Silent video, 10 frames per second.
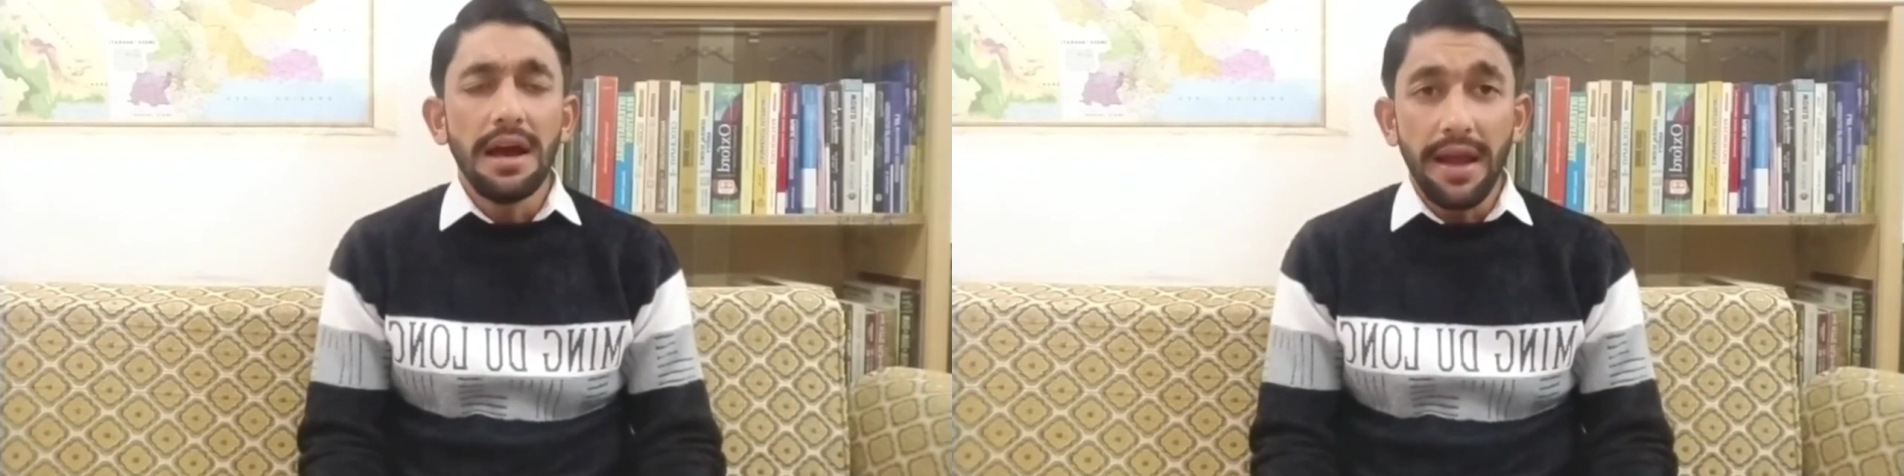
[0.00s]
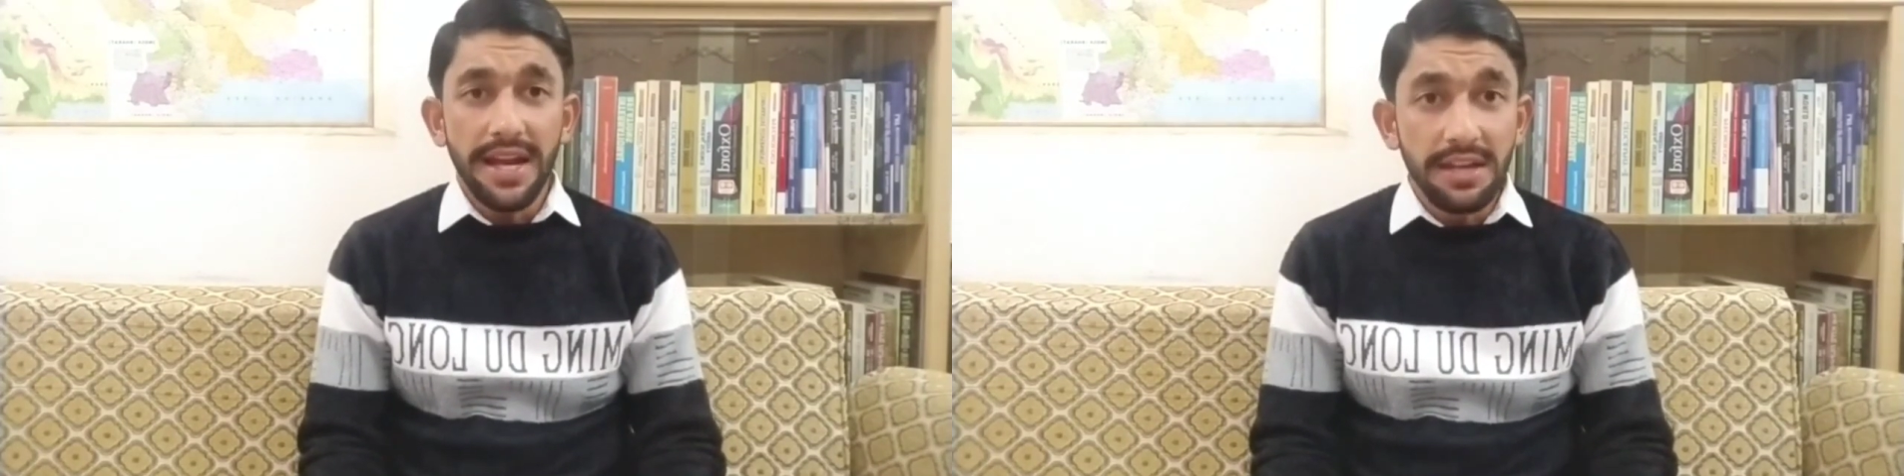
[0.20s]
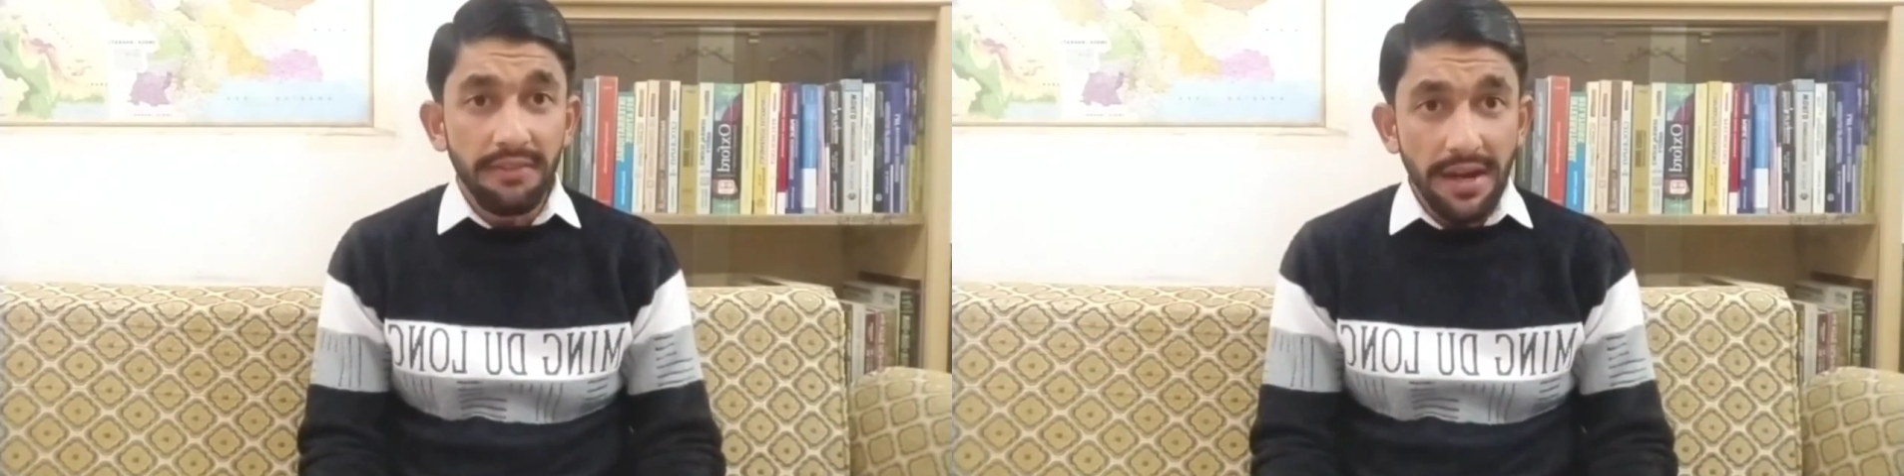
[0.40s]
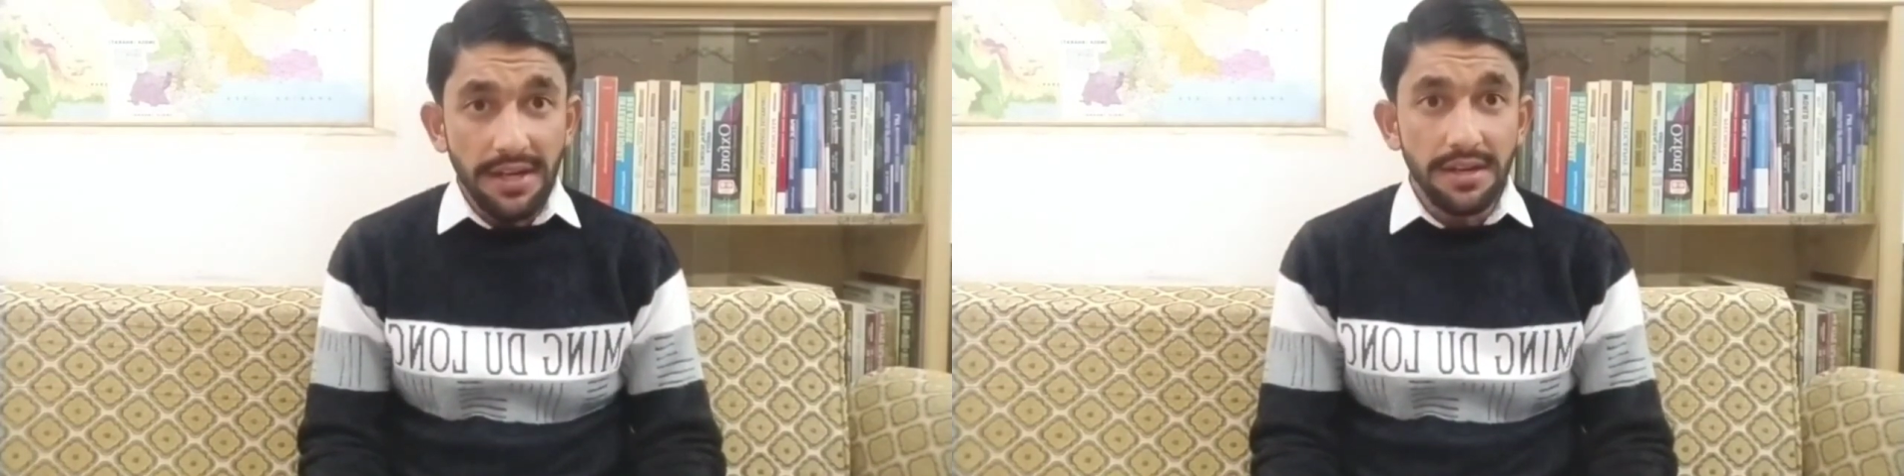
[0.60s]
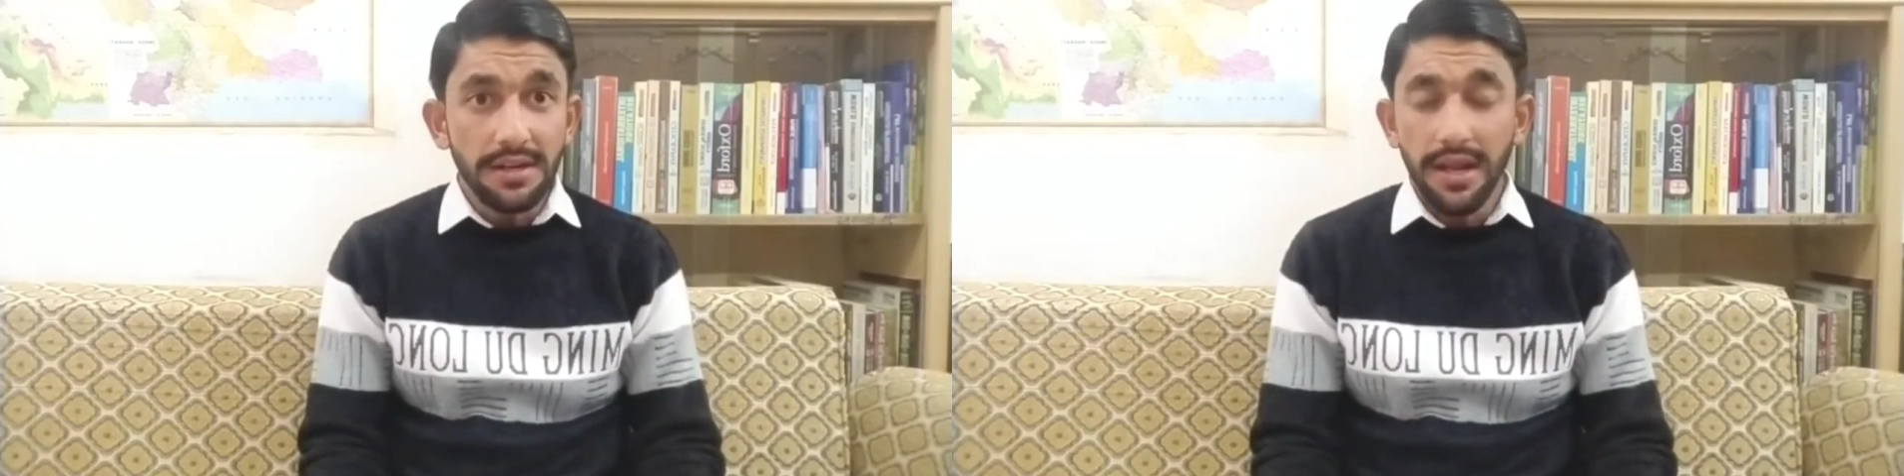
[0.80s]

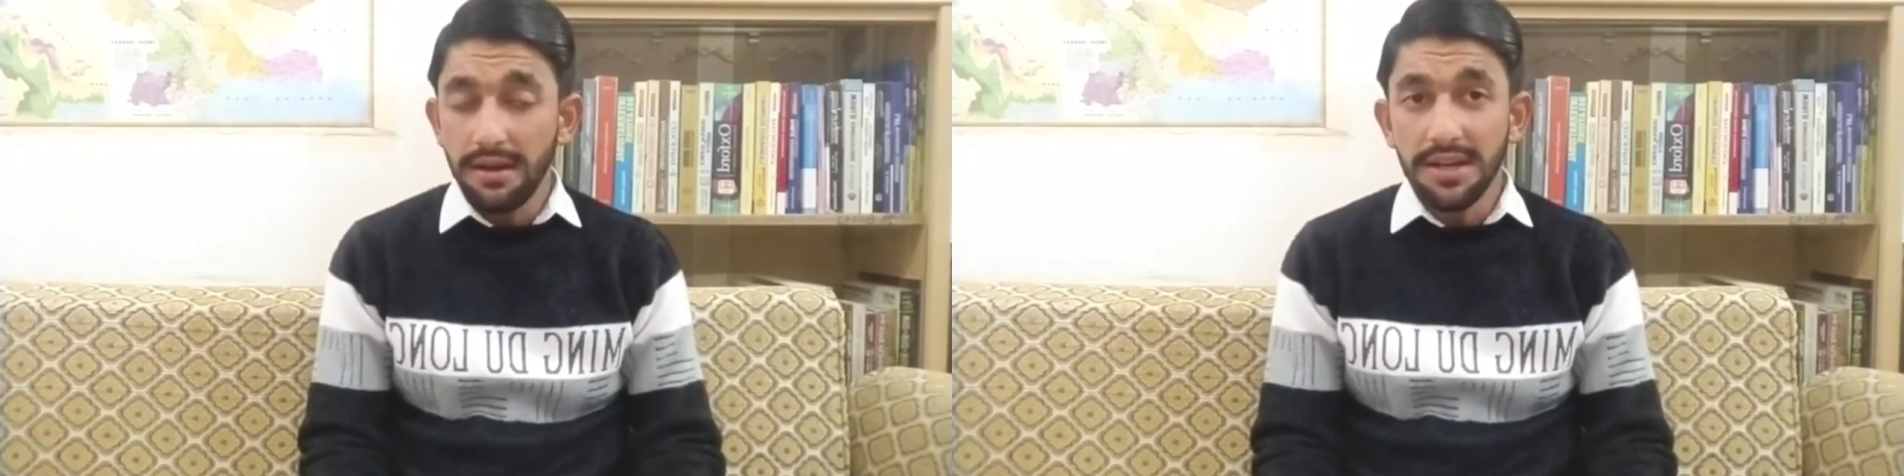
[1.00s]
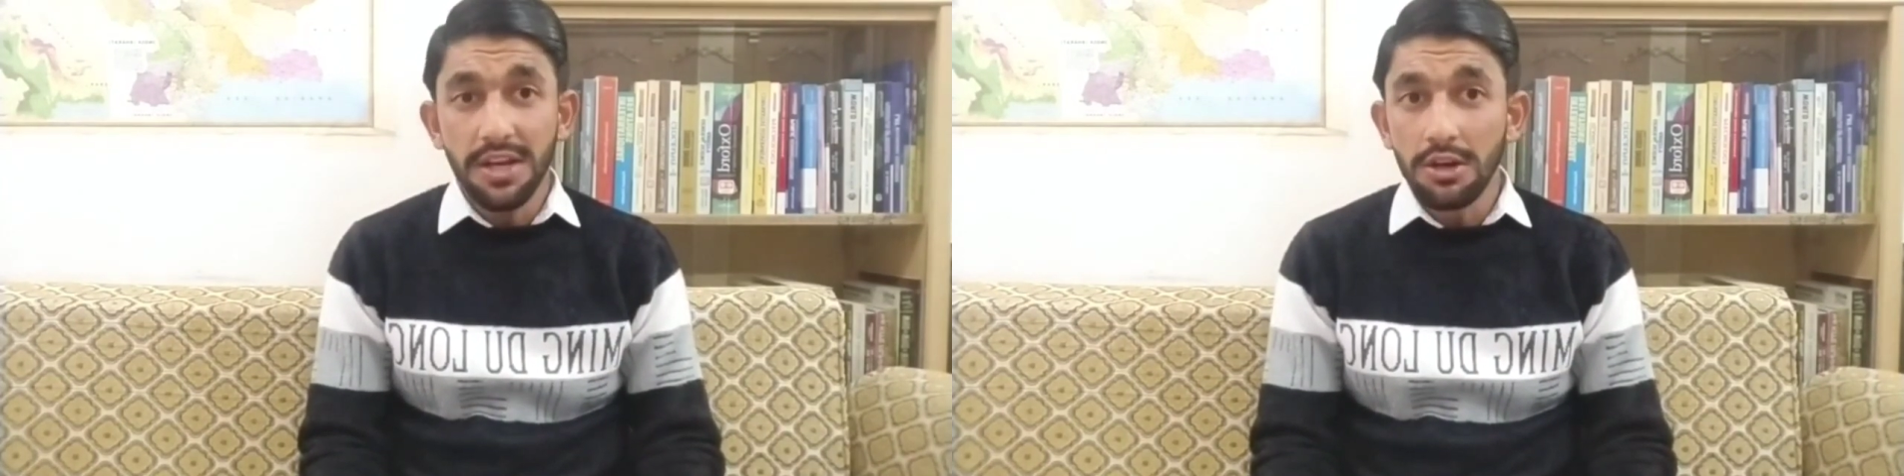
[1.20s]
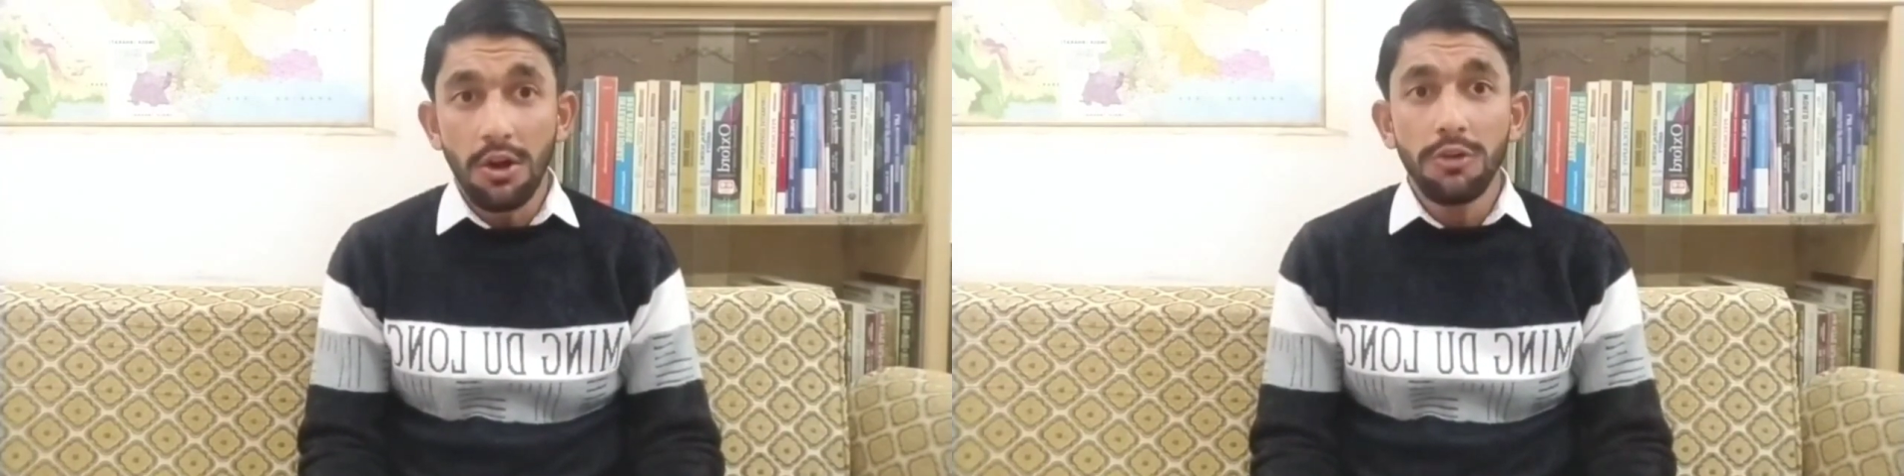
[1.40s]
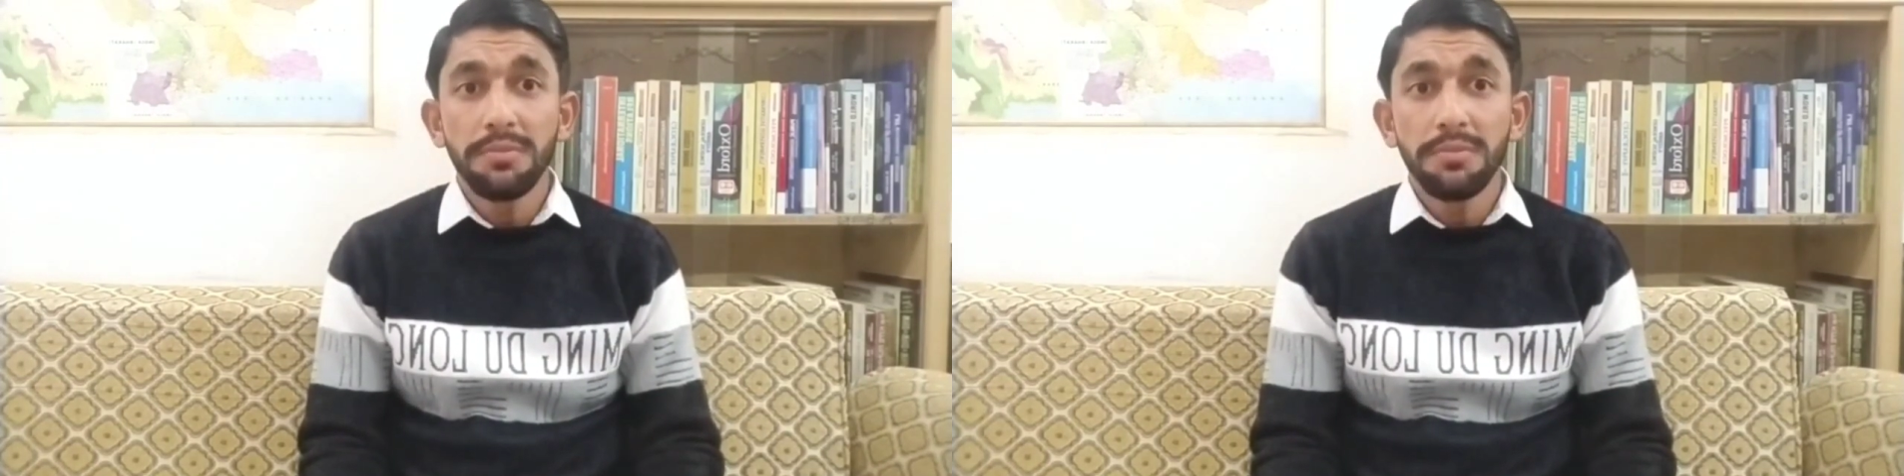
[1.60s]
activated, and it cannot